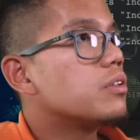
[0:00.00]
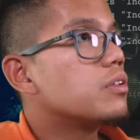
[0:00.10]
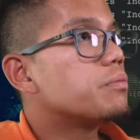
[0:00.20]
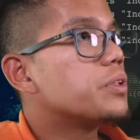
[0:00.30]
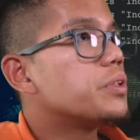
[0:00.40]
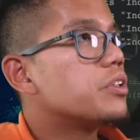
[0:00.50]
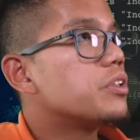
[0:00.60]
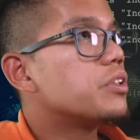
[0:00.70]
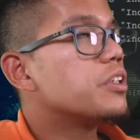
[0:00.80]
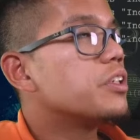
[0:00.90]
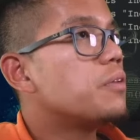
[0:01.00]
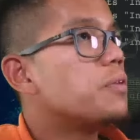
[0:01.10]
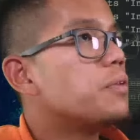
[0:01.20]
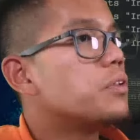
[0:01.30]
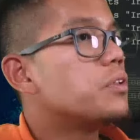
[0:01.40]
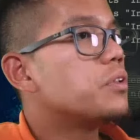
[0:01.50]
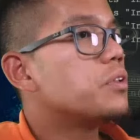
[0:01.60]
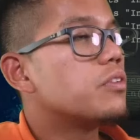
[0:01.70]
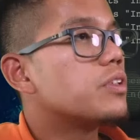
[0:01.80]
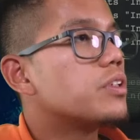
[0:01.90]
Pretty sure it is able to
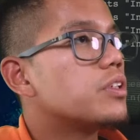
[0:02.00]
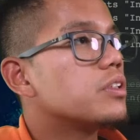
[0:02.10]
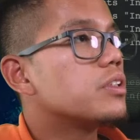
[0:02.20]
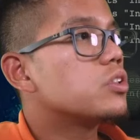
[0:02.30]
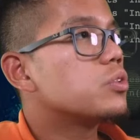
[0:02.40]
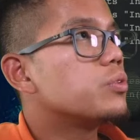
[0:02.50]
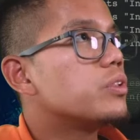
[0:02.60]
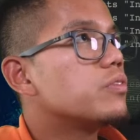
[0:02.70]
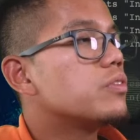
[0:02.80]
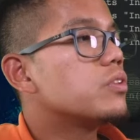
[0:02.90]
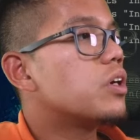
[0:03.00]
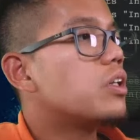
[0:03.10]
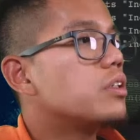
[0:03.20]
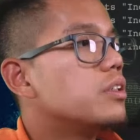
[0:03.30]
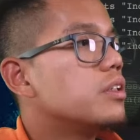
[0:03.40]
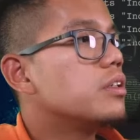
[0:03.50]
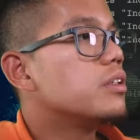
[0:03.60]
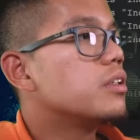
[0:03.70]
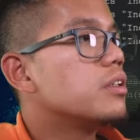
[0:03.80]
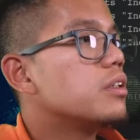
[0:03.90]
convert Swift to Kotlin,
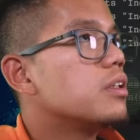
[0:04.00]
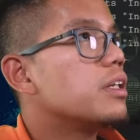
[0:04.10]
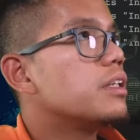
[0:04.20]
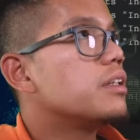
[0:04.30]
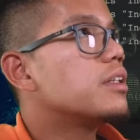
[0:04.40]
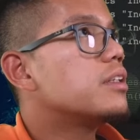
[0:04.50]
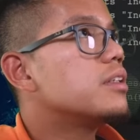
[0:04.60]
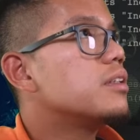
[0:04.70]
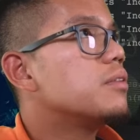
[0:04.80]
like nothing.